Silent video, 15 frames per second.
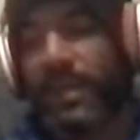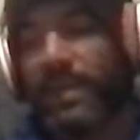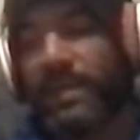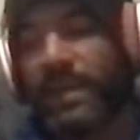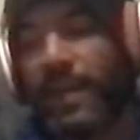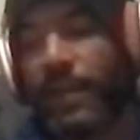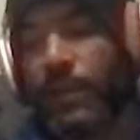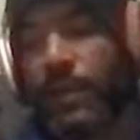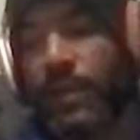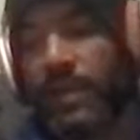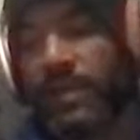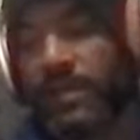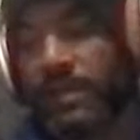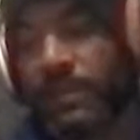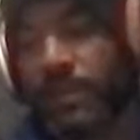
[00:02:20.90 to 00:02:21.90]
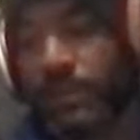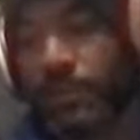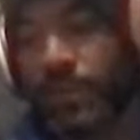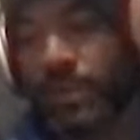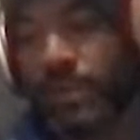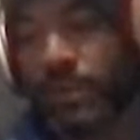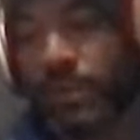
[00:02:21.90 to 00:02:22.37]
Then I would ask them to
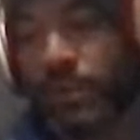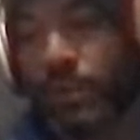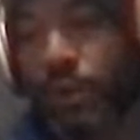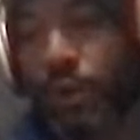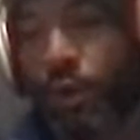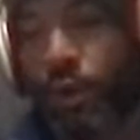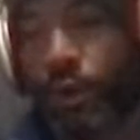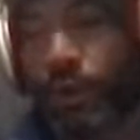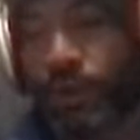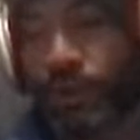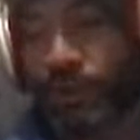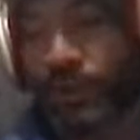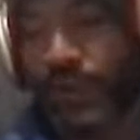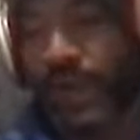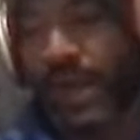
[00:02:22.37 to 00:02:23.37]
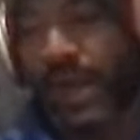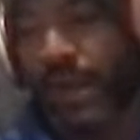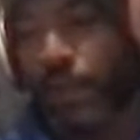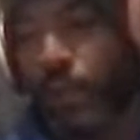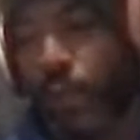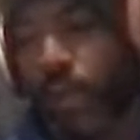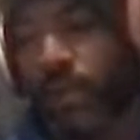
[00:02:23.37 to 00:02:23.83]
press a little harder
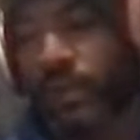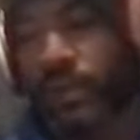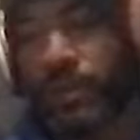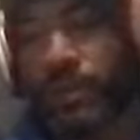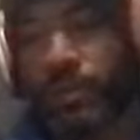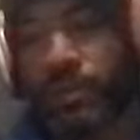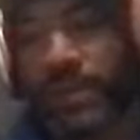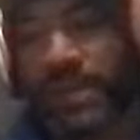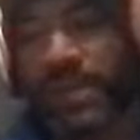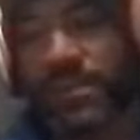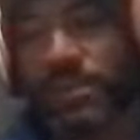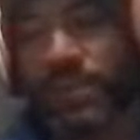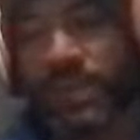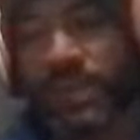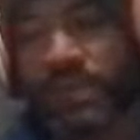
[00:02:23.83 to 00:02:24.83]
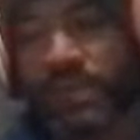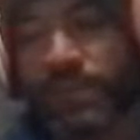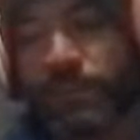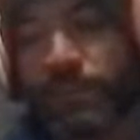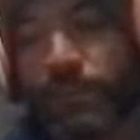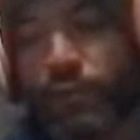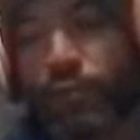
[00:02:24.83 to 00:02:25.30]
and watch their amazement as the
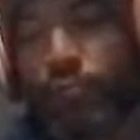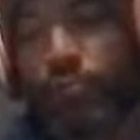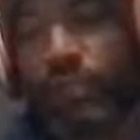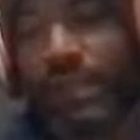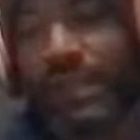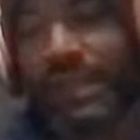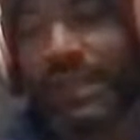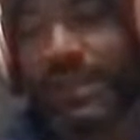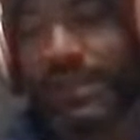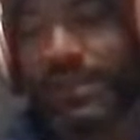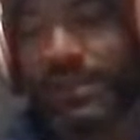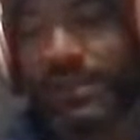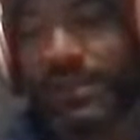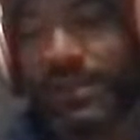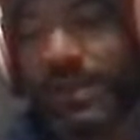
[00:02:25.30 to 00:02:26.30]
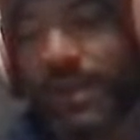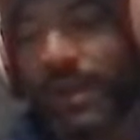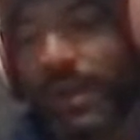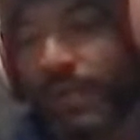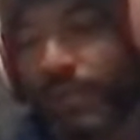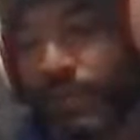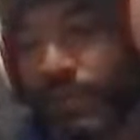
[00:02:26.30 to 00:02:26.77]
foam released
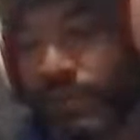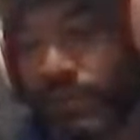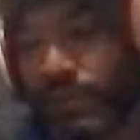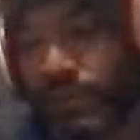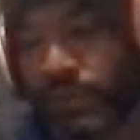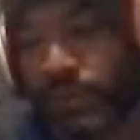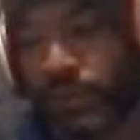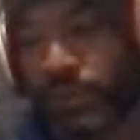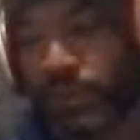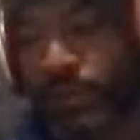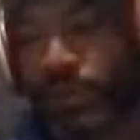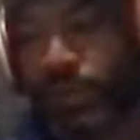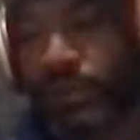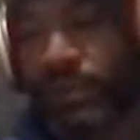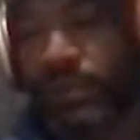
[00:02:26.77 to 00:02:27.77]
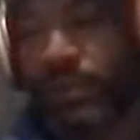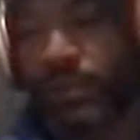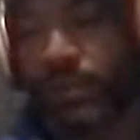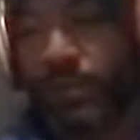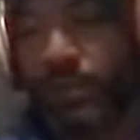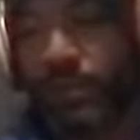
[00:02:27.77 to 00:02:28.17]
and returned to its three separate